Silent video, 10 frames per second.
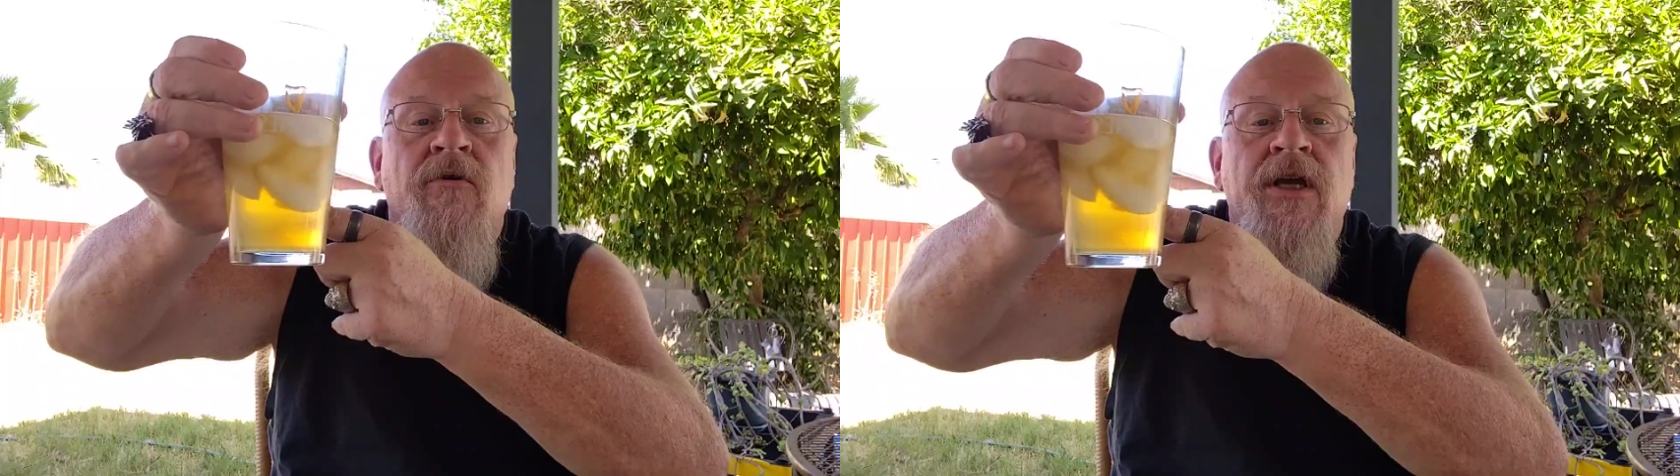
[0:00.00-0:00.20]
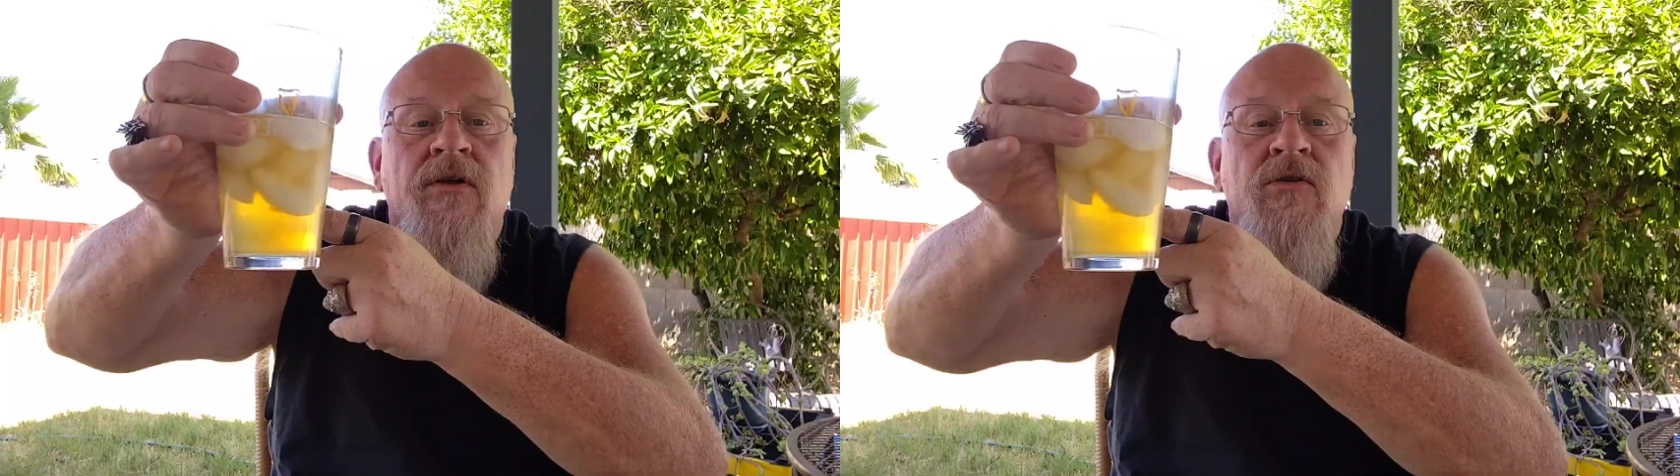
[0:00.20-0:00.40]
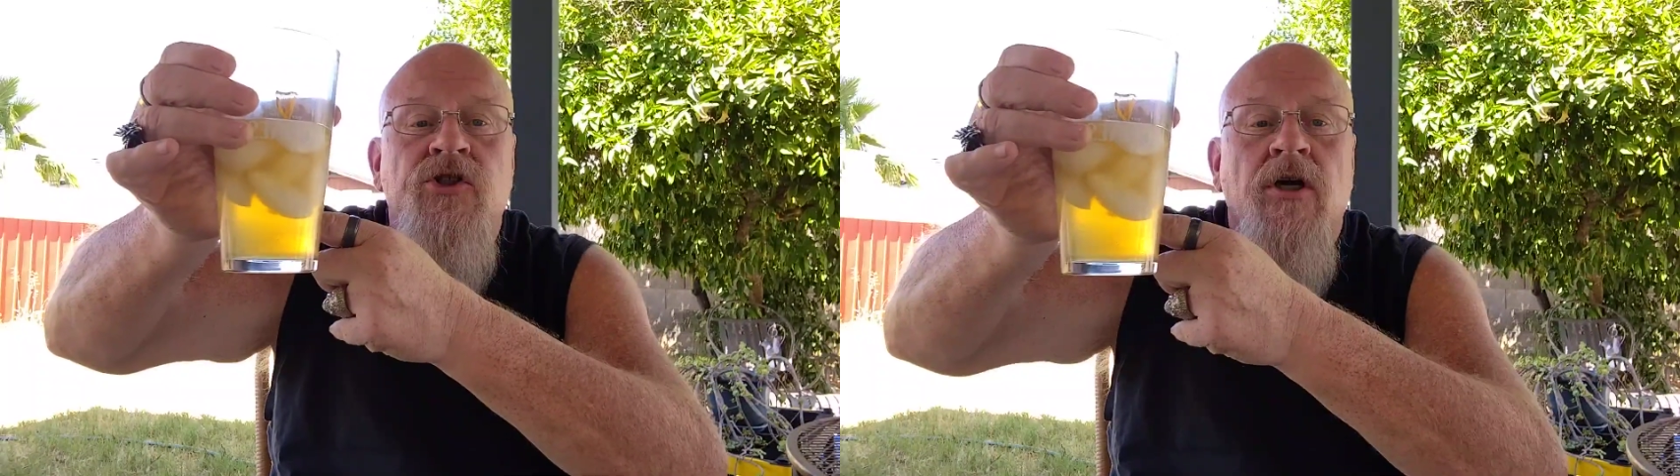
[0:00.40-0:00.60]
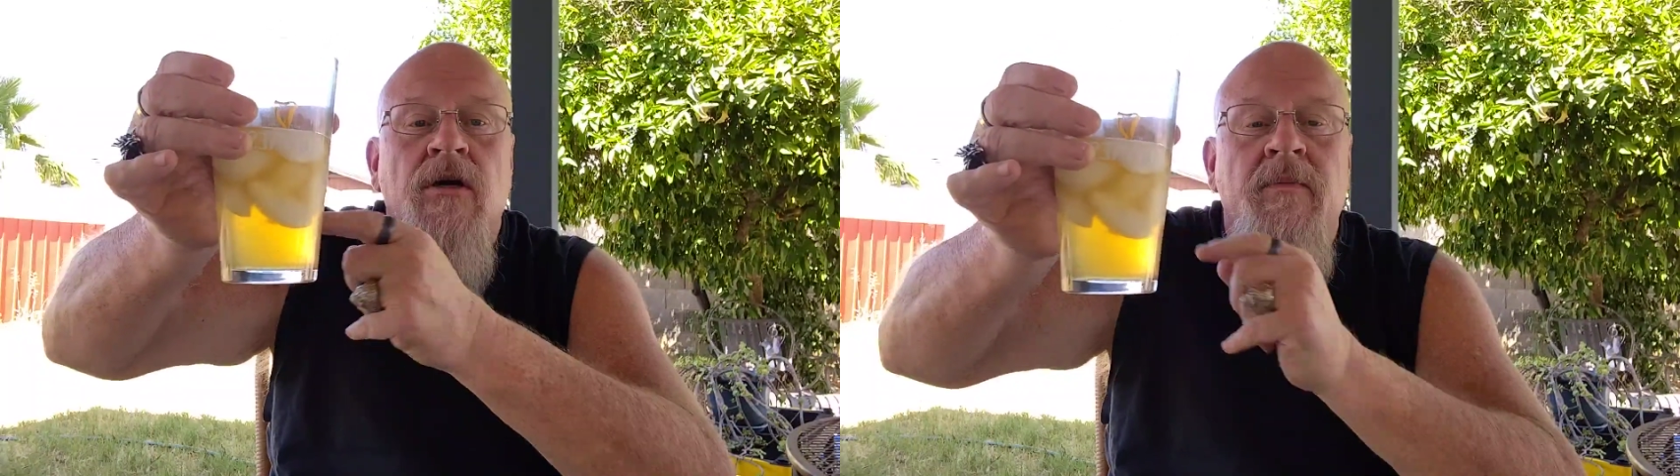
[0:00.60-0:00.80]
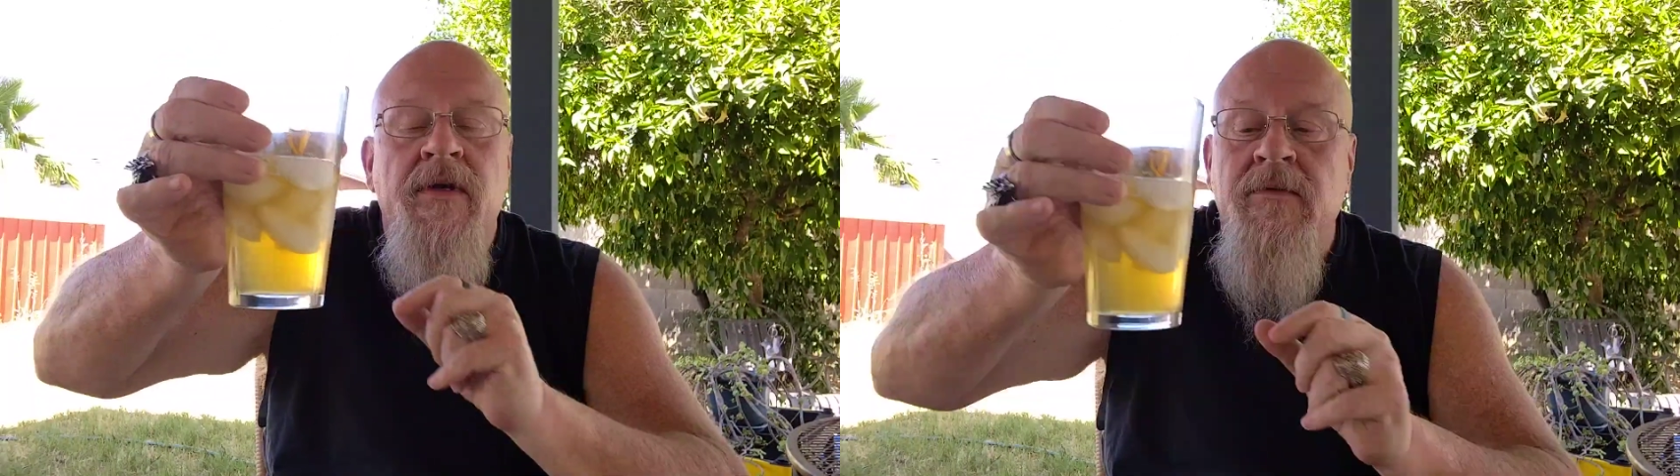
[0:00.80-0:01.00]
real
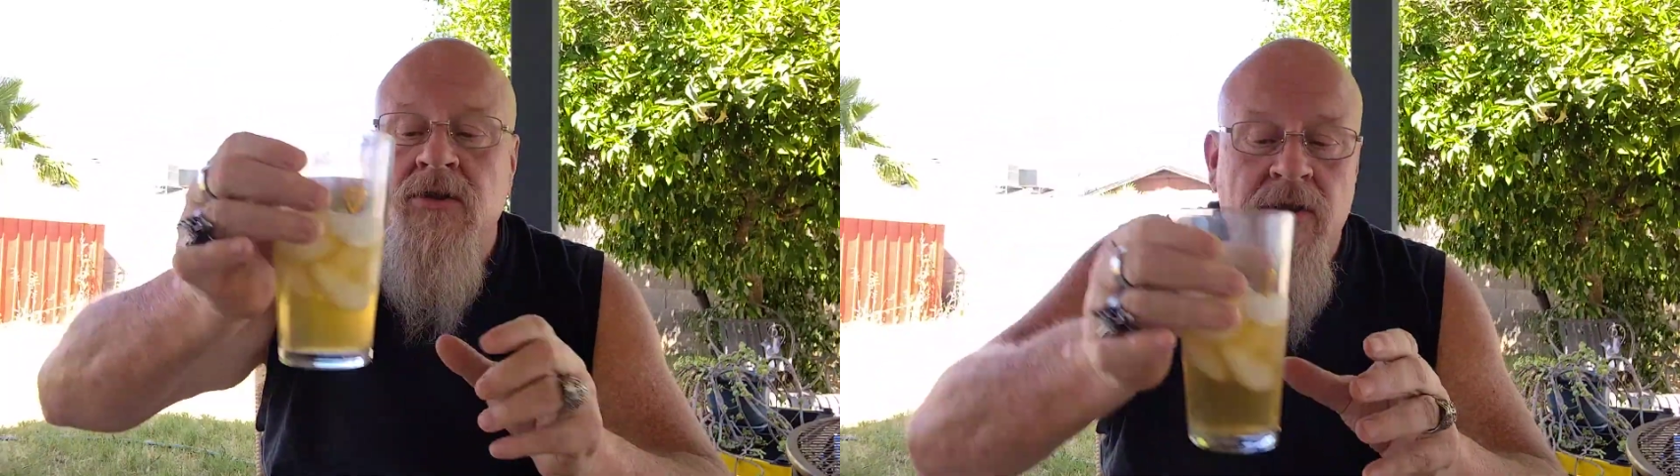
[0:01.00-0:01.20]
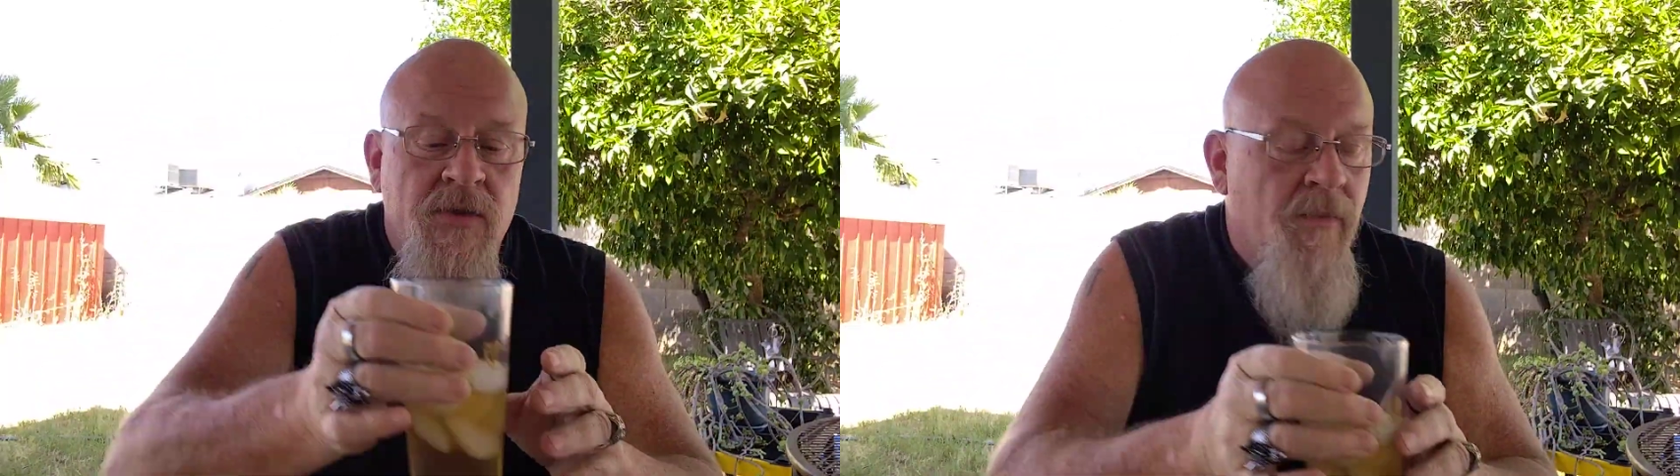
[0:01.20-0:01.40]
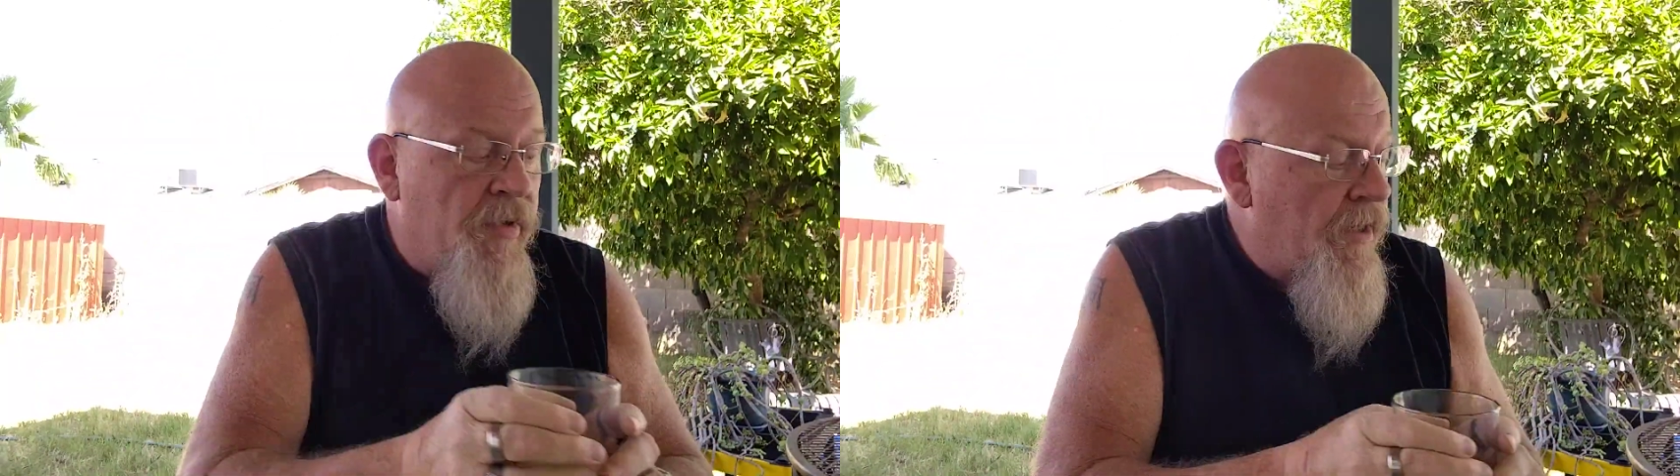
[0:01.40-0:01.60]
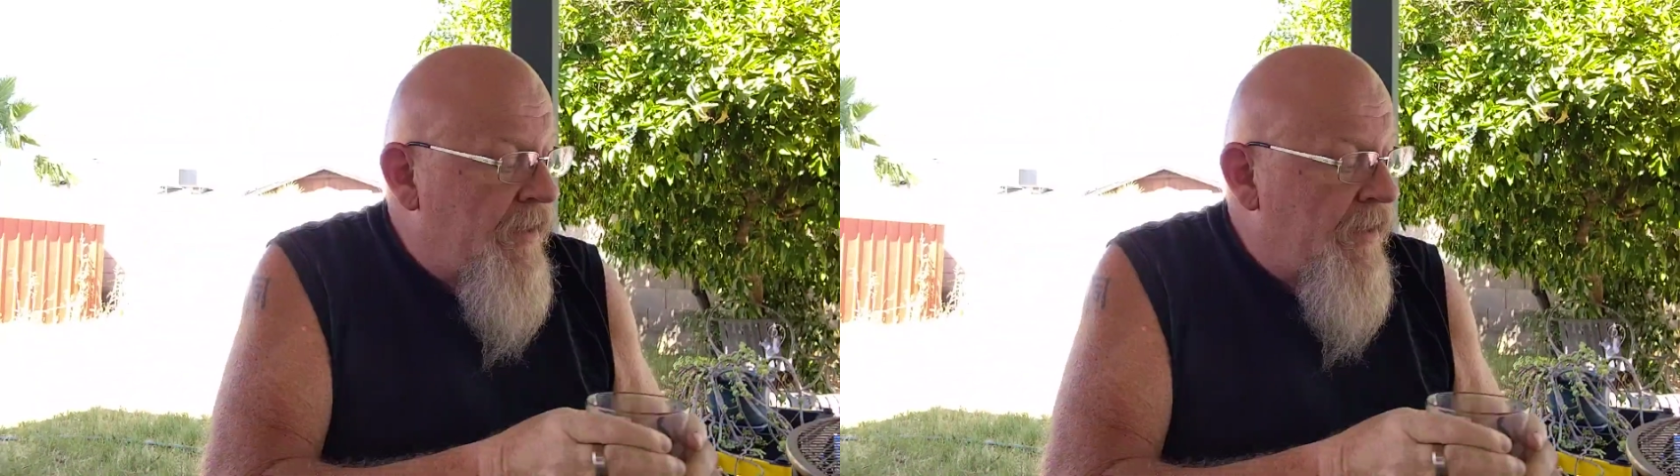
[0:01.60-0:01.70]
sharp images,